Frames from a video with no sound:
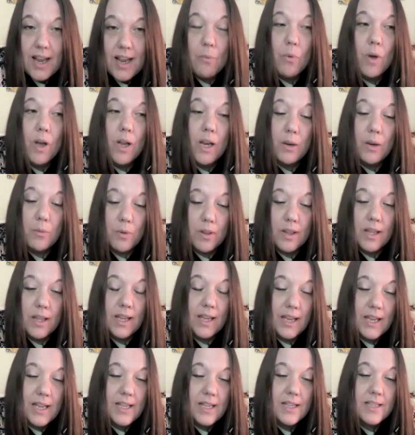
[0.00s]
And what it
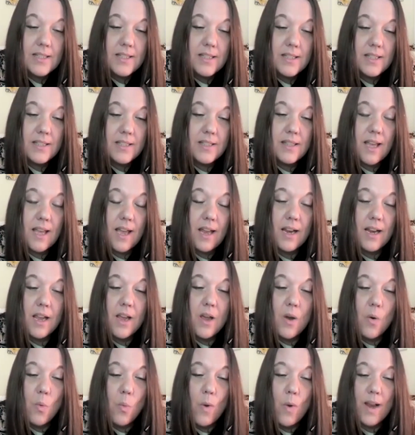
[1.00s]
really is that
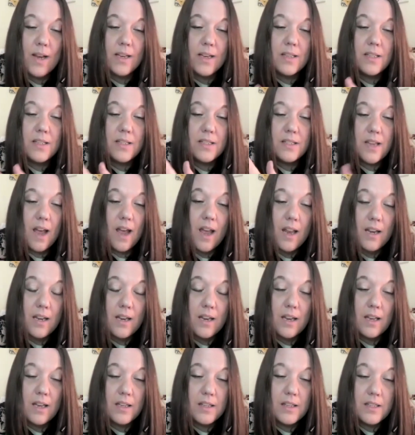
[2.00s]
when
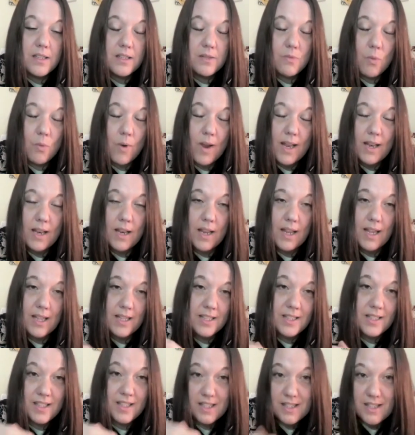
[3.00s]

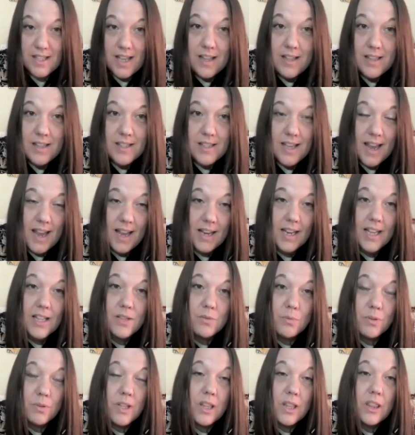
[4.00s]
it's the sunset,
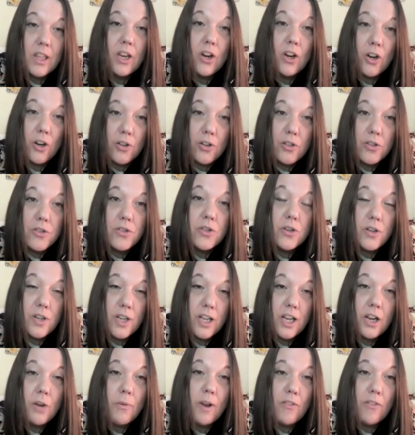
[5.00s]
it's really the earth
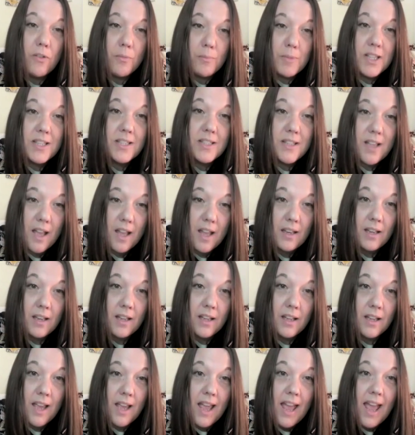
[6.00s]
turning away from the
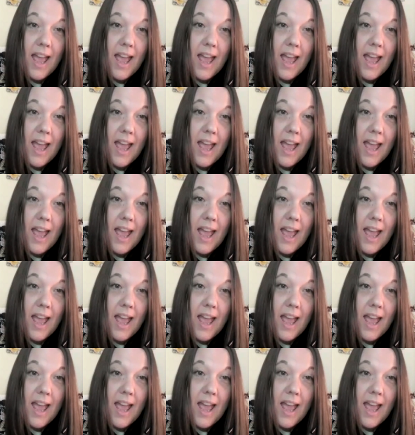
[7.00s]
sun.